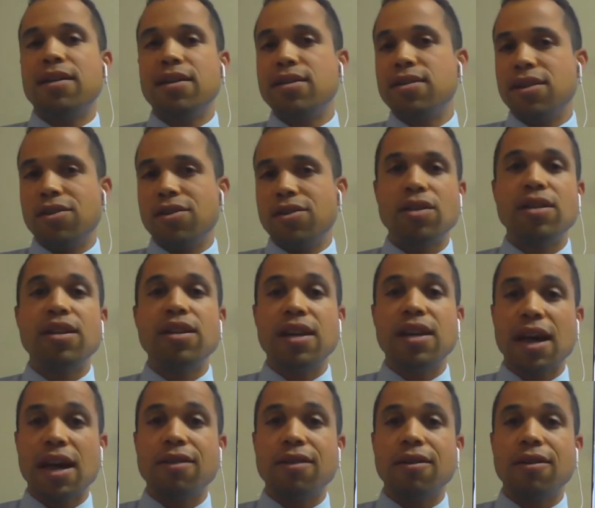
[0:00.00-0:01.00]
we make a
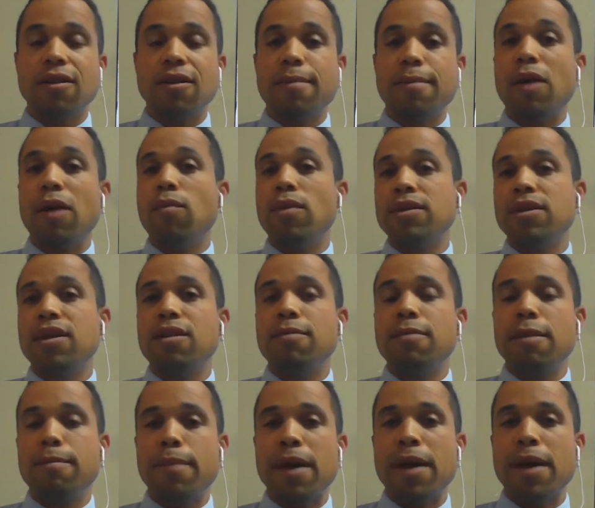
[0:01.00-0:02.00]
decision together about
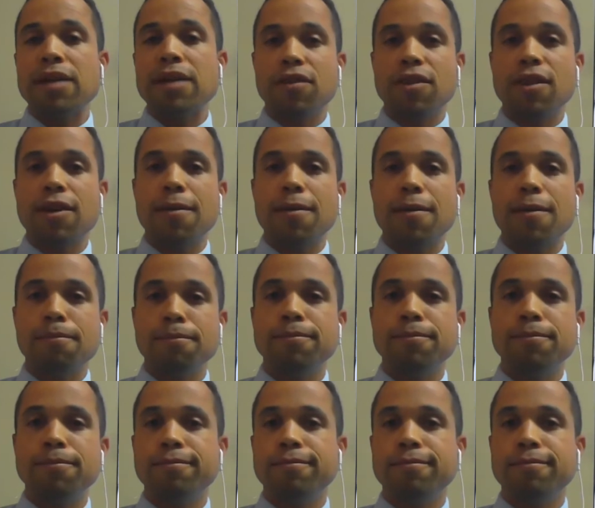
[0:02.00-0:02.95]
what's going to be best for them.